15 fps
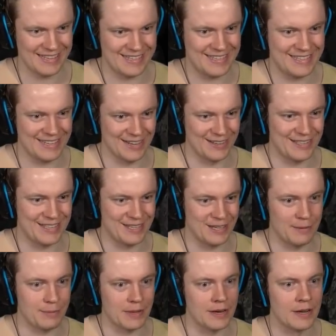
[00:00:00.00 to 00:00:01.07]
so
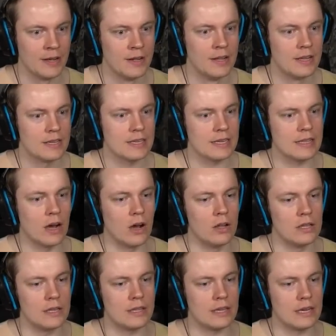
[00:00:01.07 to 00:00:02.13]
stupid. It's like the
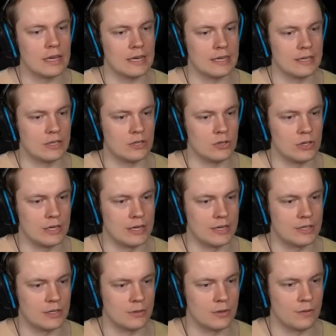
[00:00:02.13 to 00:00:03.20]
only thing I can do here
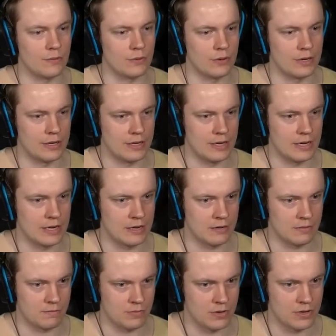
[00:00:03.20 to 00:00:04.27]
to avoid getting
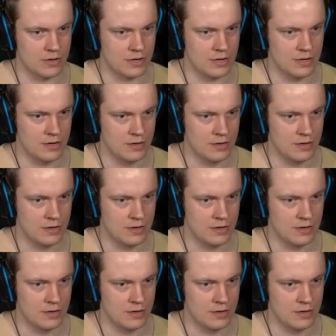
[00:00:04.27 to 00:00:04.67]
murdered.